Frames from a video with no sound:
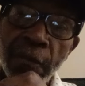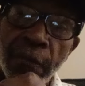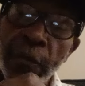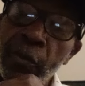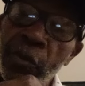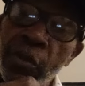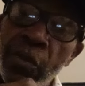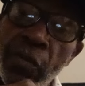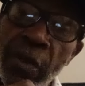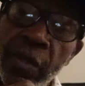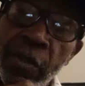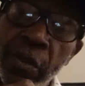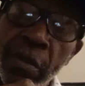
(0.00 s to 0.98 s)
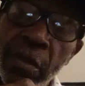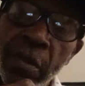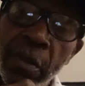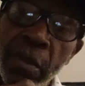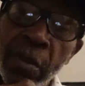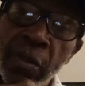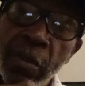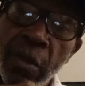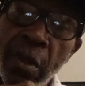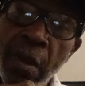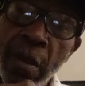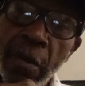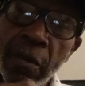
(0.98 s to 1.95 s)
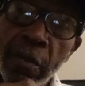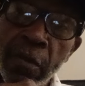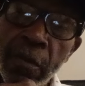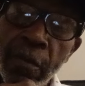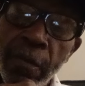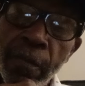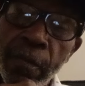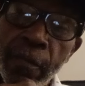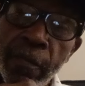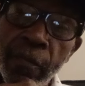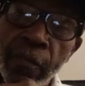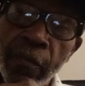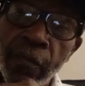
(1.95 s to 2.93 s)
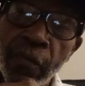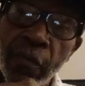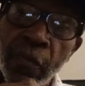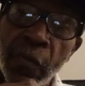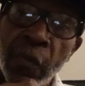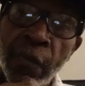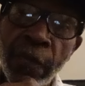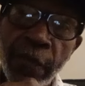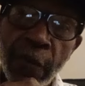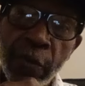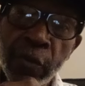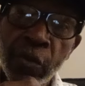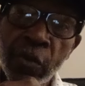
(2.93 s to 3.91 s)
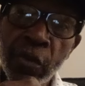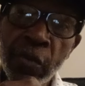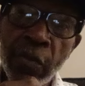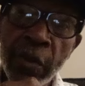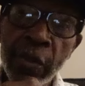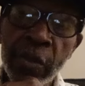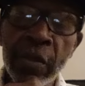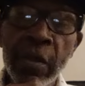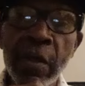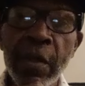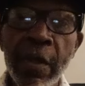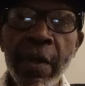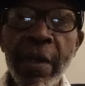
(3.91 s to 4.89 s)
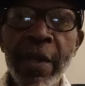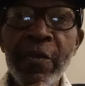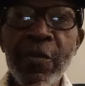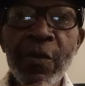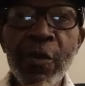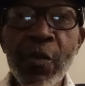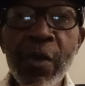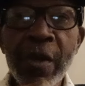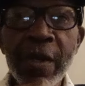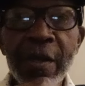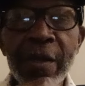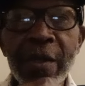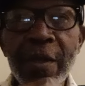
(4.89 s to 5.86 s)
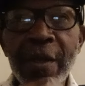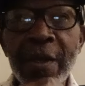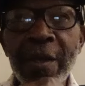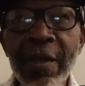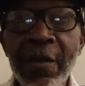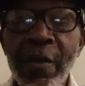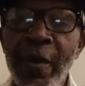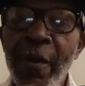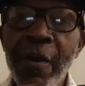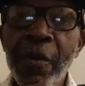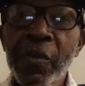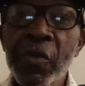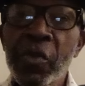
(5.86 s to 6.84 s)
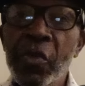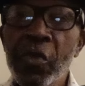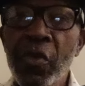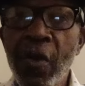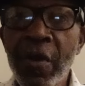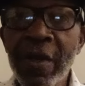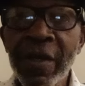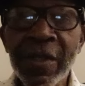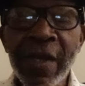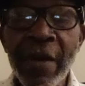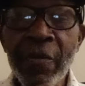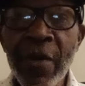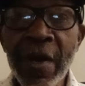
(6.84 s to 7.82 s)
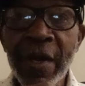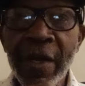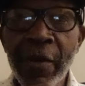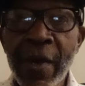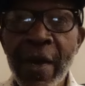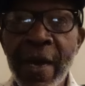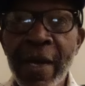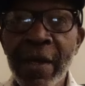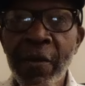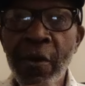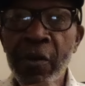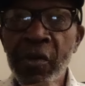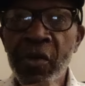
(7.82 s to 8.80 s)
first generation is the cause. The first generation. And you know what? And it all started, and it's ironic how it all